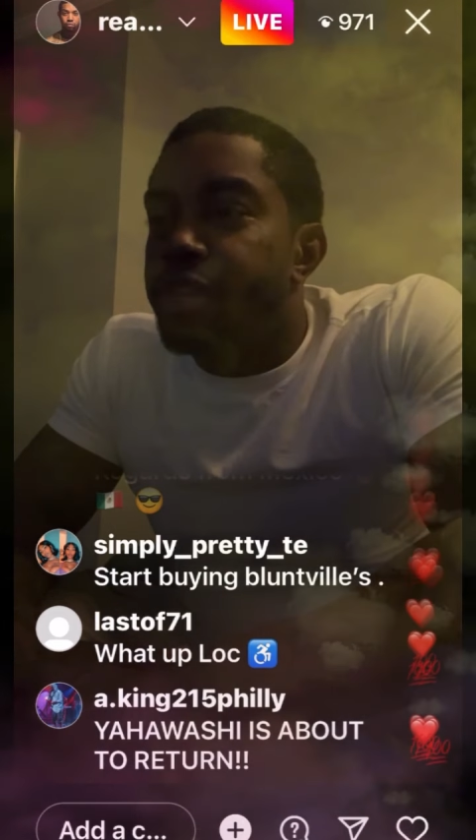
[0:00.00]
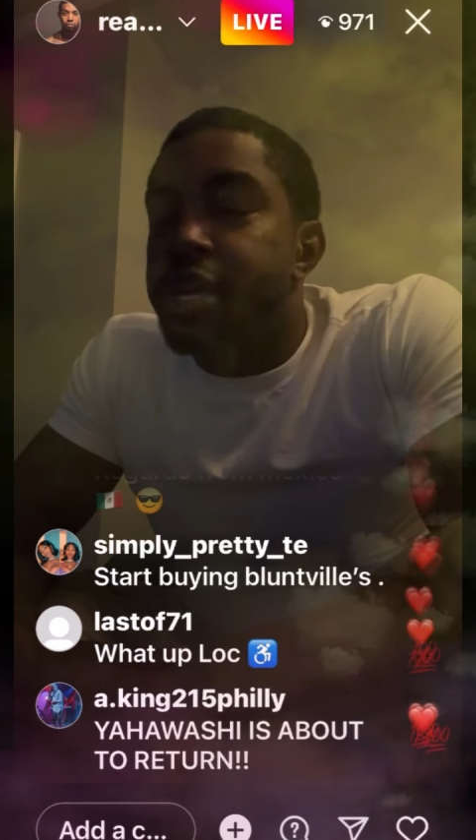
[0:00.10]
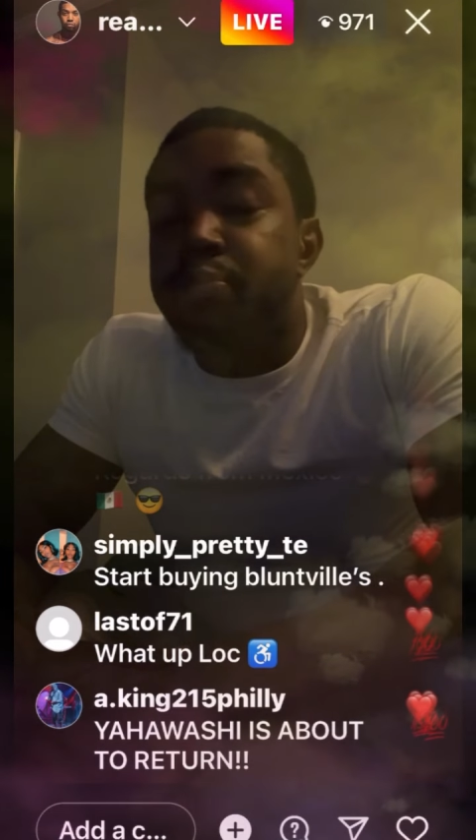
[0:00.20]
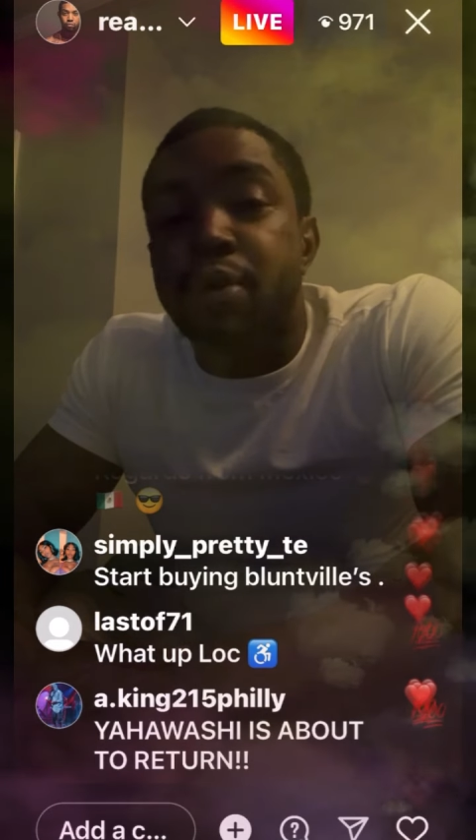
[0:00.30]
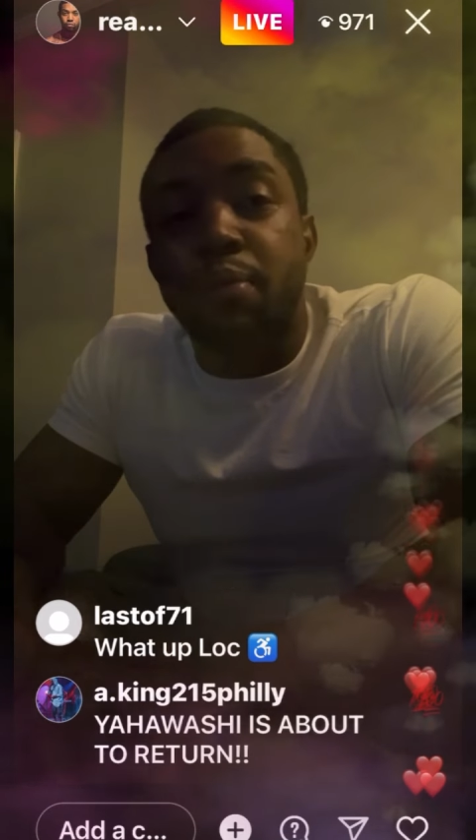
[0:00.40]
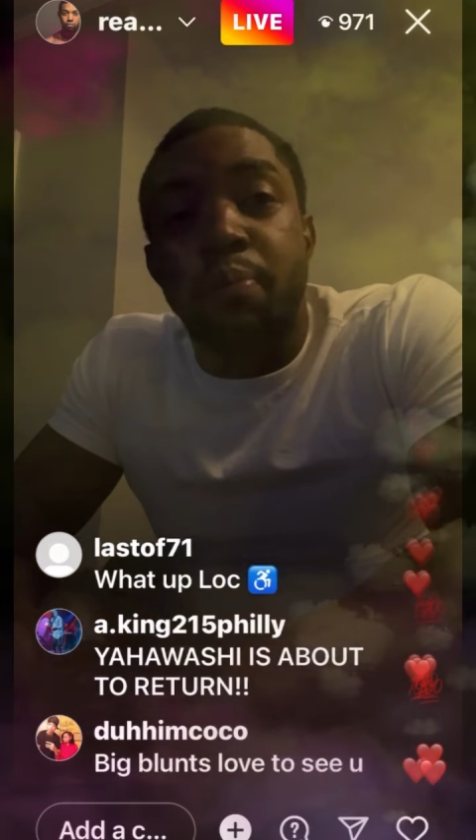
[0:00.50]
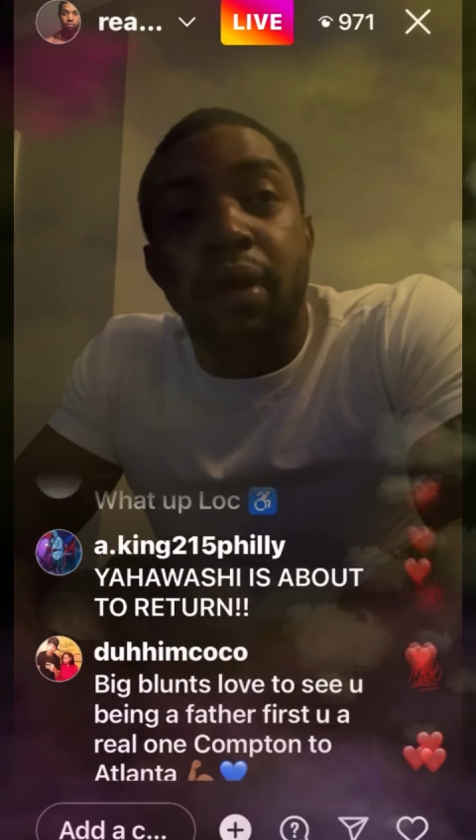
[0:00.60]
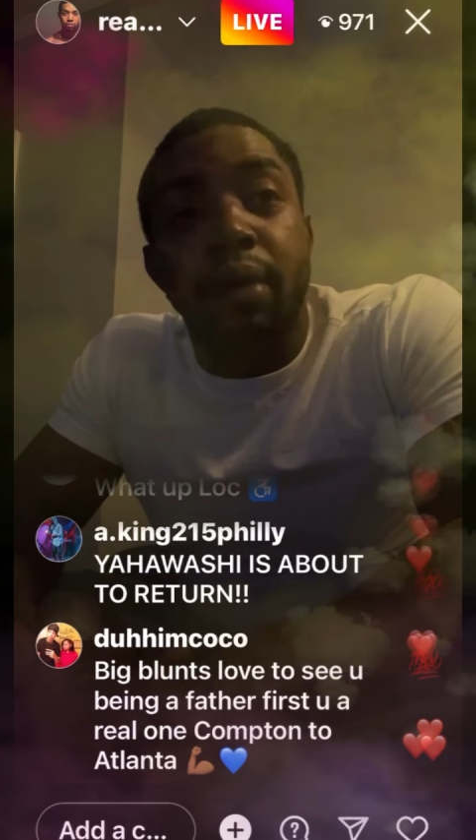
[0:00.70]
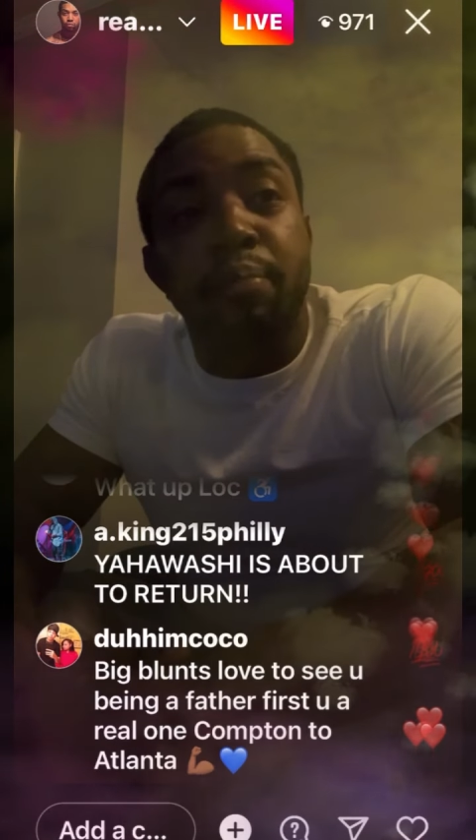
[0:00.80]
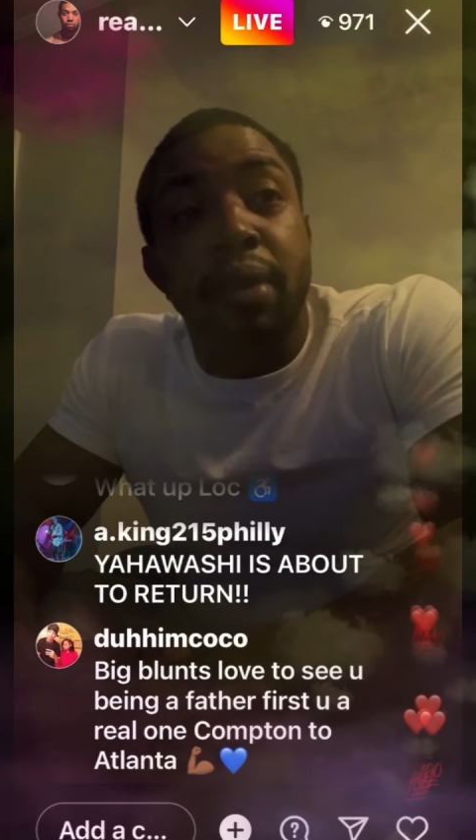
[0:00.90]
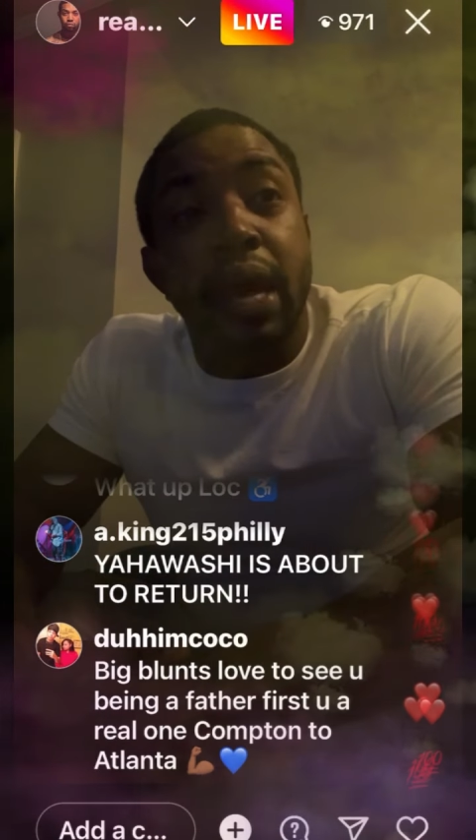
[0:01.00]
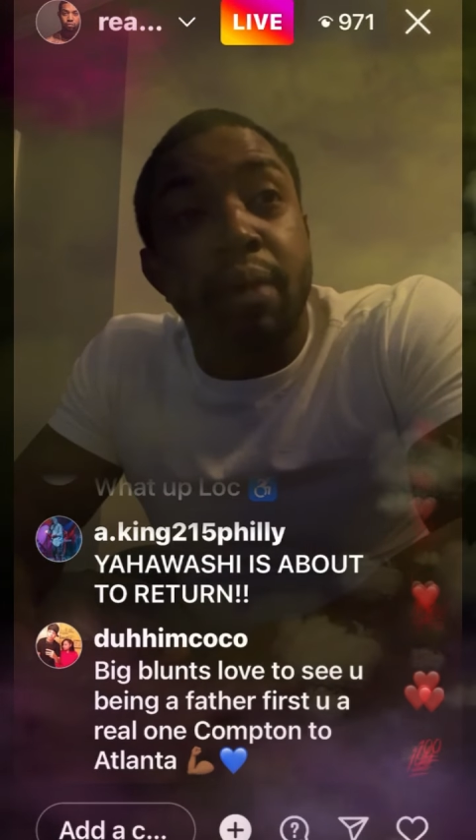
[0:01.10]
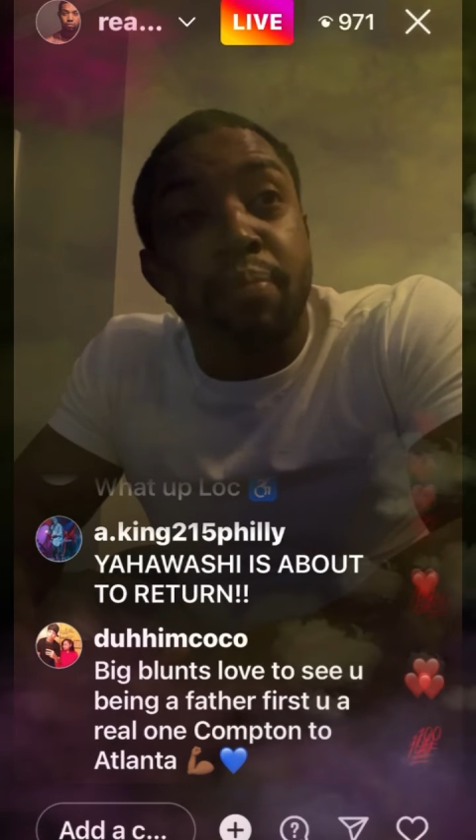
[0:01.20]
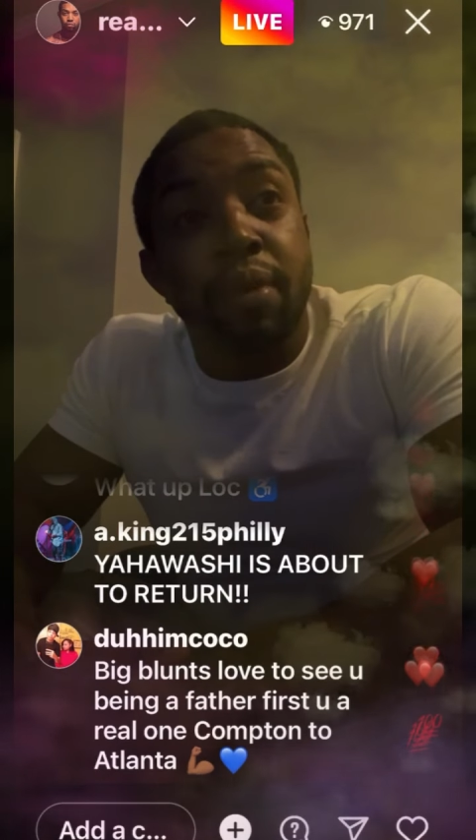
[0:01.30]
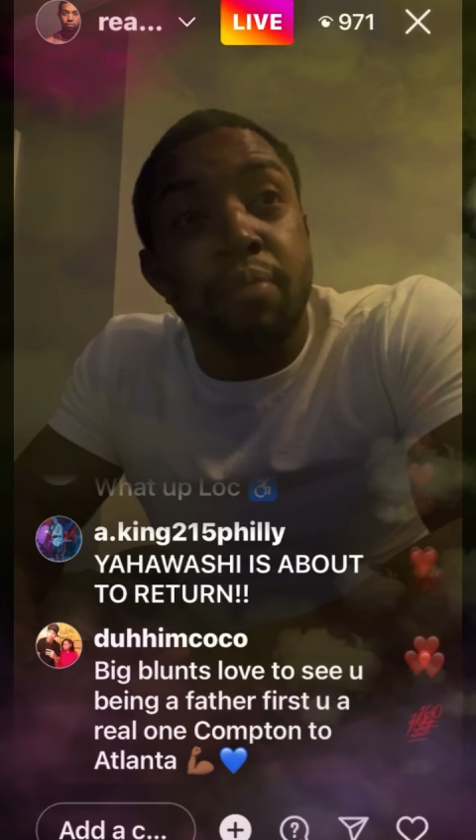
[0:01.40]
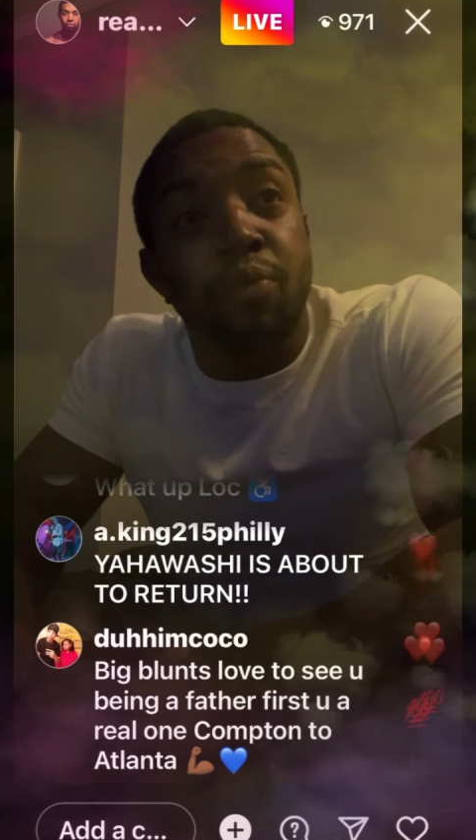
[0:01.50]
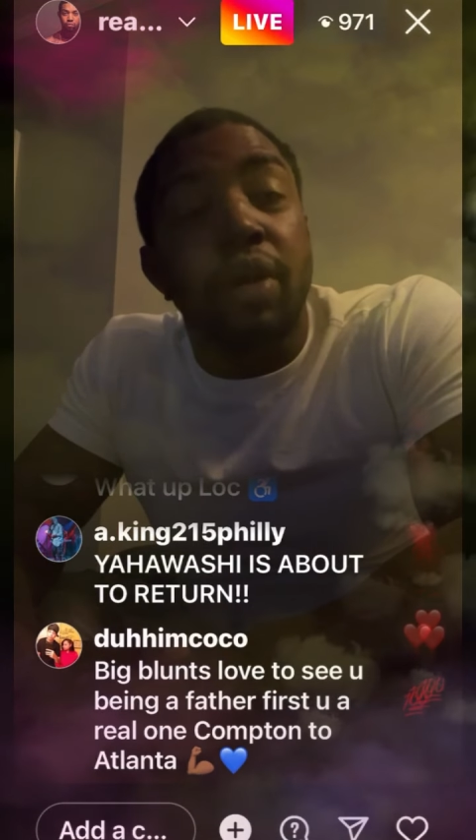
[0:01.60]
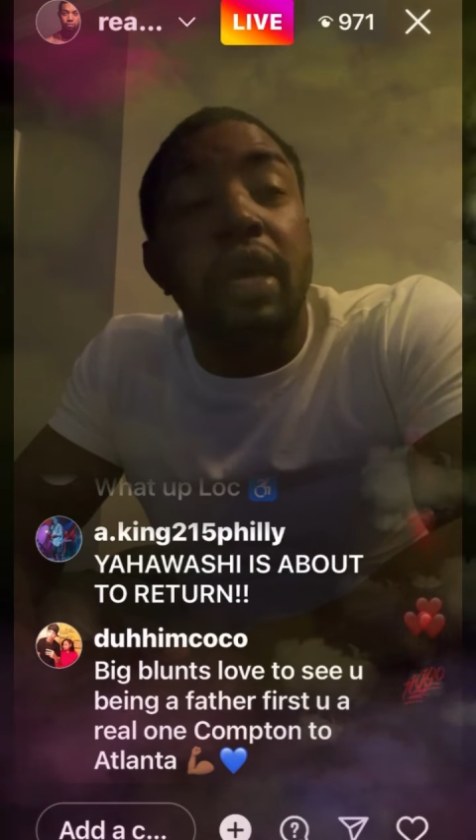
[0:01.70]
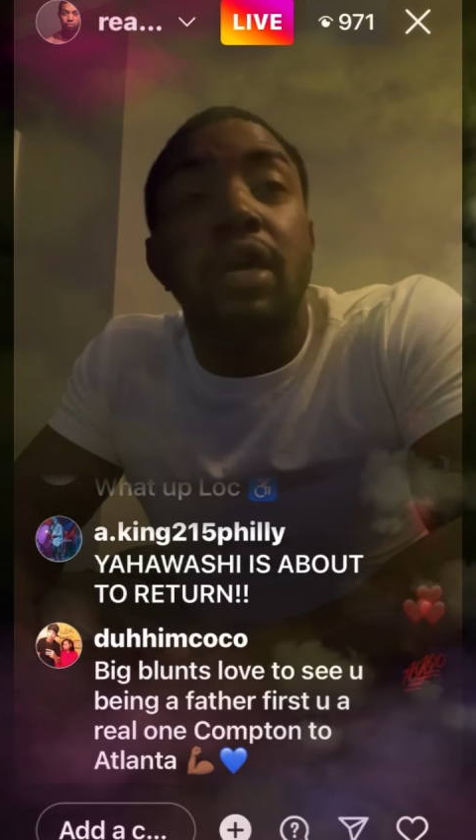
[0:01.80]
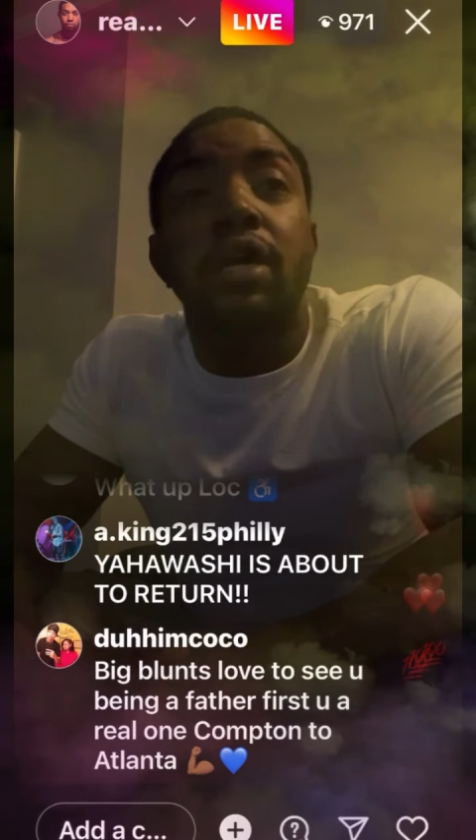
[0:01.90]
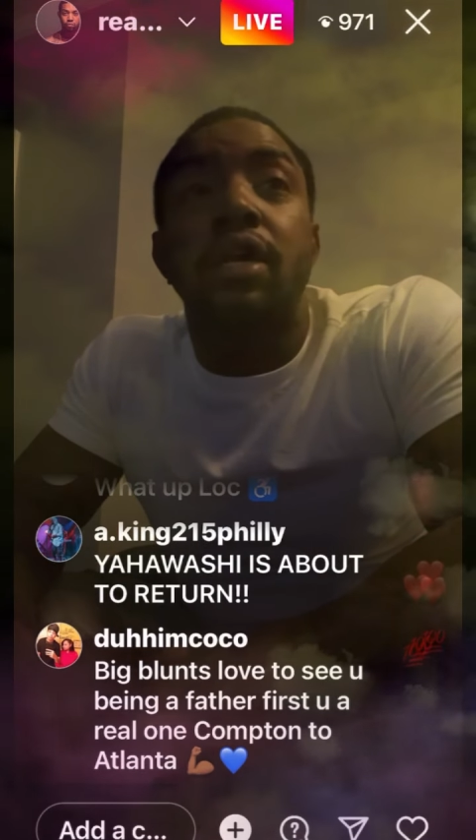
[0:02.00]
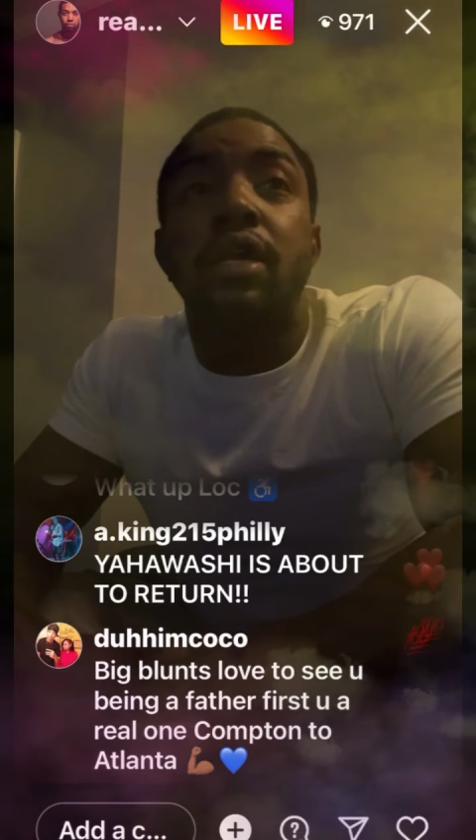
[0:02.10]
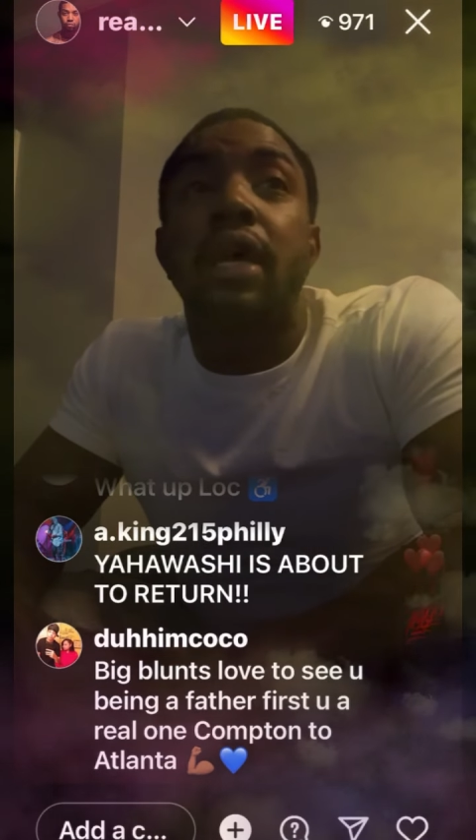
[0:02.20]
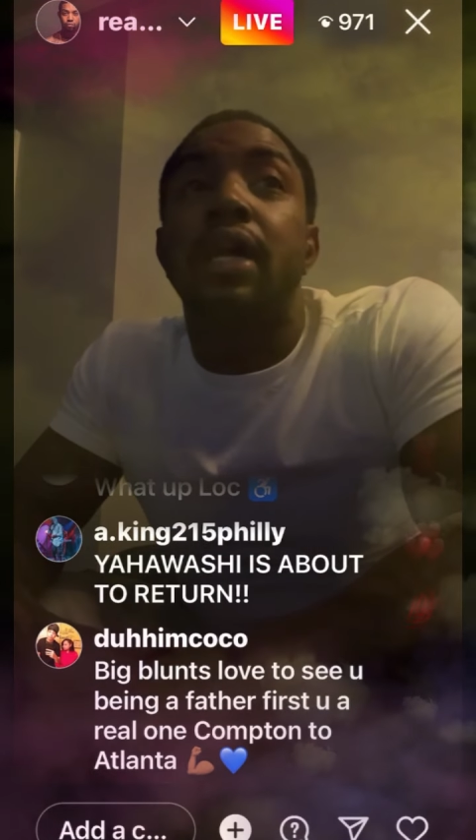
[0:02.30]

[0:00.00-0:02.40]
These people play black people. Well, they couldn't.